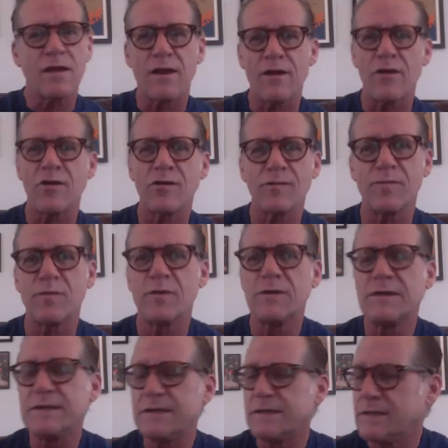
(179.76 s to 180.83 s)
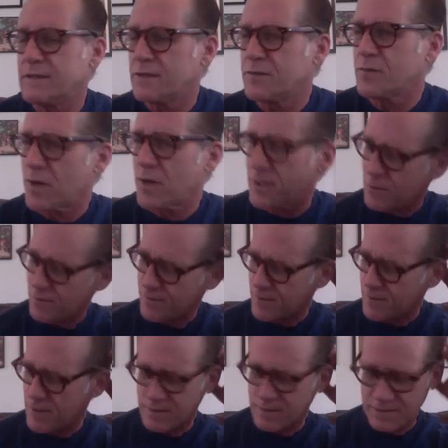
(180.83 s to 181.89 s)
I know probably no
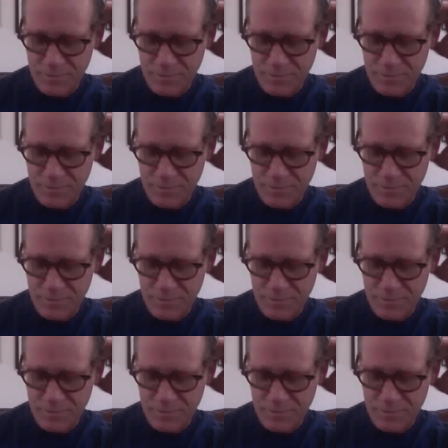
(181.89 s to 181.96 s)
fun